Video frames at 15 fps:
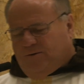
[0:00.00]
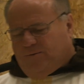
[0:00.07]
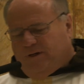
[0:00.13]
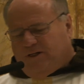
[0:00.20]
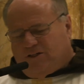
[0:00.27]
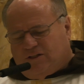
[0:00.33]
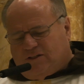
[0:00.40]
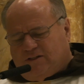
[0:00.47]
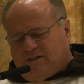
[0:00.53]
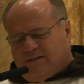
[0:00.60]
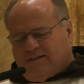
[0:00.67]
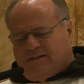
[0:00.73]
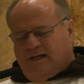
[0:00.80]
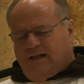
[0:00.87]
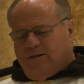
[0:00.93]
We just
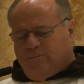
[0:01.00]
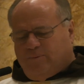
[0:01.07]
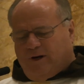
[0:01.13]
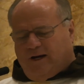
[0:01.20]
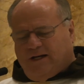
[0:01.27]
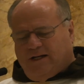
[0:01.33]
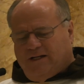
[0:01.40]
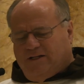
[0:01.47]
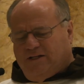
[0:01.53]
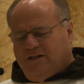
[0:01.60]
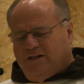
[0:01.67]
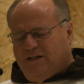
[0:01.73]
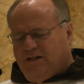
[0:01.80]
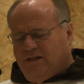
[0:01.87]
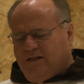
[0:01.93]
celebrated
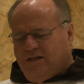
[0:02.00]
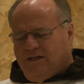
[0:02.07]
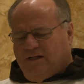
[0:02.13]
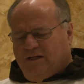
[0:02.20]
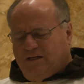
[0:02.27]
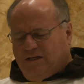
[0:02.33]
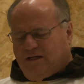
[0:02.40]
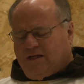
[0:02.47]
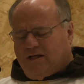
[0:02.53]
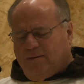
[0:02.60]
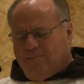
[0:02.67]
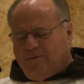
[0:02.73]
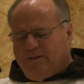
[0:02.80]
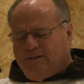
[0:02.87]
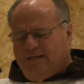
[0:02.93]
a
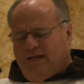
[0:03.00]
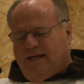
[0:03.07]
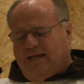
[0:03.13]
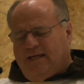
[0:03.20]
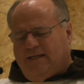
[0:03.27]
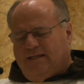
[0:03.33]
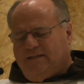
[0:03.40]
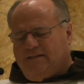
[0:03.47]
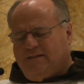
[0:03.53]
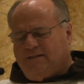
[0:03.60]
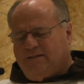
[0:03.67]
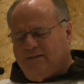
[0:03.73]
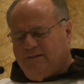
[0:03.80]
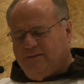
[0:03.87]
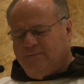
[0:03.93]
couple of
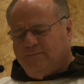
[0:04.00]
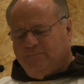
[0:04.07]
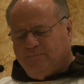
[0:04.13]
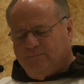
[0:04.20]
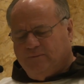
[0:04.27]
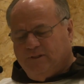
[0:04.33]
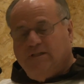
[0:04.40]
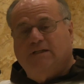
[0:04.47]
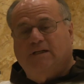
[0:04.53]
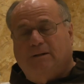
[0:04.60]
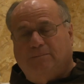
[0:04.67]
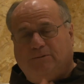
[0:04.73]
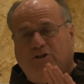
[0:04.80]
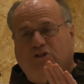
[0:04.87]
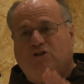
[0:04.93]
days in an
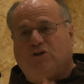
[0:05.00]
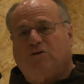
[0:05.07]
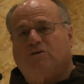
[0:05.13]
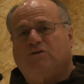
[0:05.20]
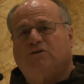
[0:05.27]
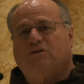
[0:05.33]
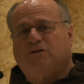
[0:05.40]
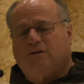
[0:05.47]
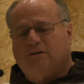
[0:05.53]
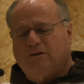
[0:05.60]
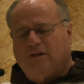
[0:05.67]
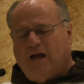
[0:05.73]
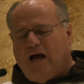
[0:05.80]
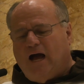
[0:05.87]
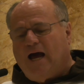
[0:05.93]
empty church,
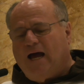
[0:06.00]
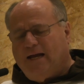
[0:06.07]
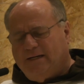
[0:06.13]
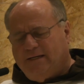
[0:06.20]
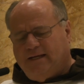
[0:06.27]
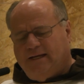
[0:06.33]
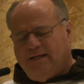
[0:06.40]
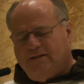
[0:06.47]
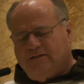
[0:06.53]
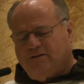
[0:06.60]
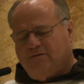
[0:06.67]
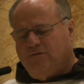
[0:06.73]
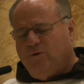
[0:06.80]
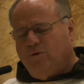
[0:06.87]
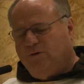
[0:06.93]
high days
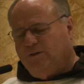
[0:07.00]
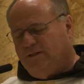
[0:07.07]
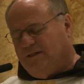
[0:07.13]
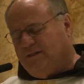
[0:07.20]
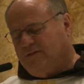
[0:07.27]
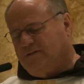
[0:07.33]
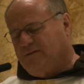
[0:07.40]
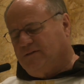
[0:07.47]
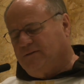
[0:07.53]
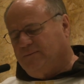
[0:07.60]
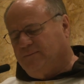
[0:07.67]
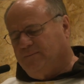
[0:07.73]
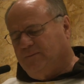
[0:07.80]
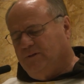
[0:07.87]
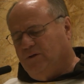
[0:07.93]
of holiness,
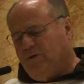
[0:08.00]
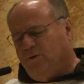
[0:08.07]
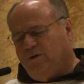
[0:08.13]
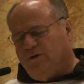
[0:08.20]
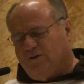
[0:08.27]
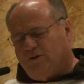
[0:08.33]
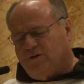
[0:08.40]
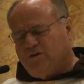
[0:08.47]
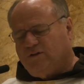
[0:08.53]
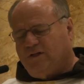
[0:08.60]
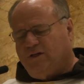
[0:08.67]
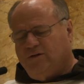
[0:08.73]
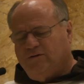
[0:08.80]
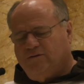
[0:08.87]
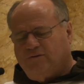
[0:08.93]
Holy
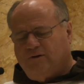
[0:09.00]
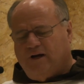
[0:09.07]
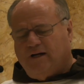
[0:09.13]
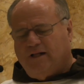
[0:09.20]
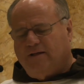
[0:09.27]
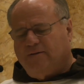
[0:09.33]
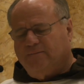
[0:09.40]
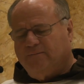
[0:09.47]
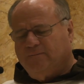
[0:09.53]
Thursday, Good Friday.